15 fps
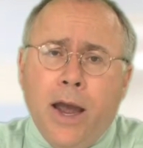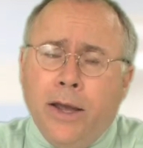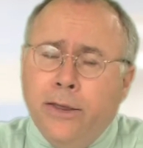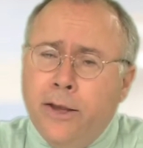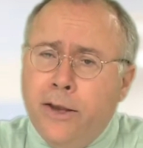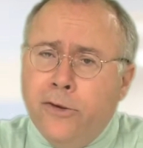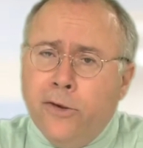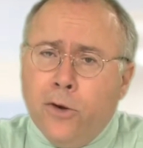
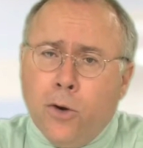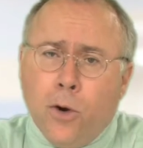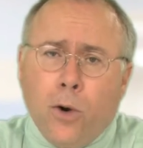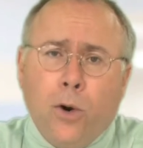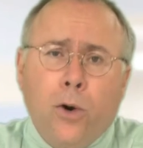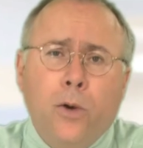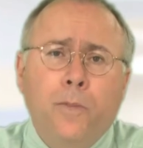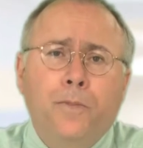And these
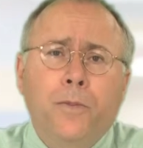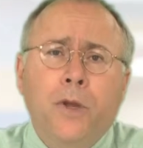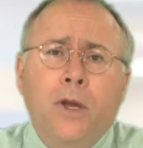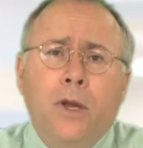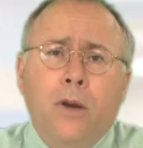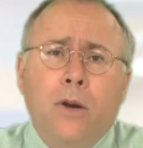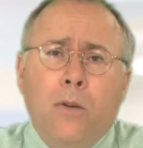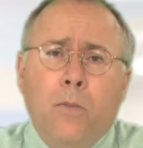occur
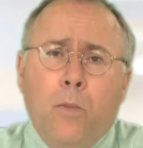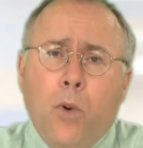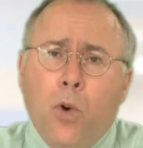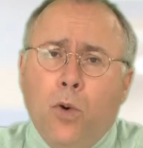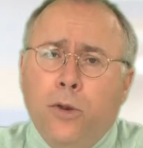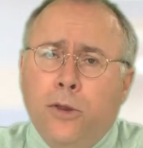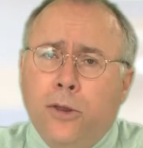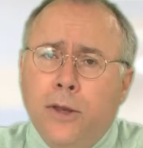
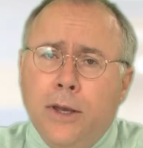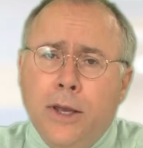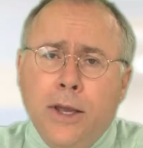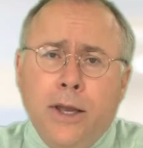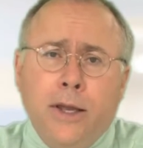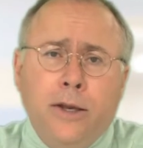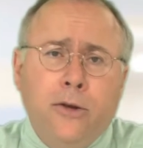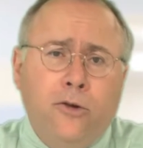both
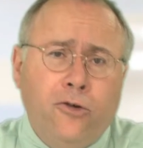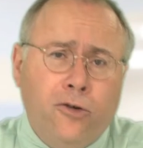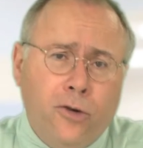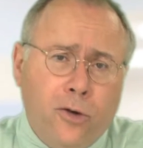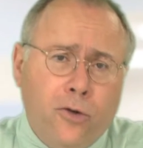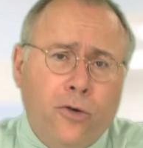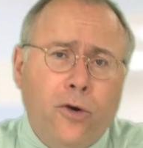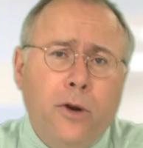in
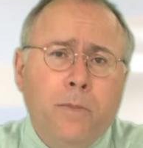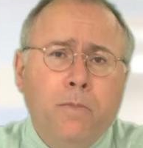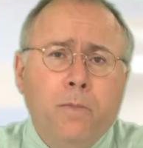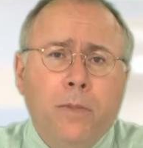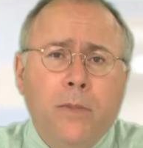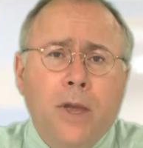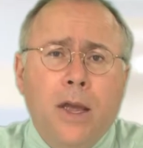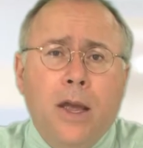
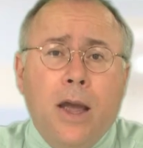children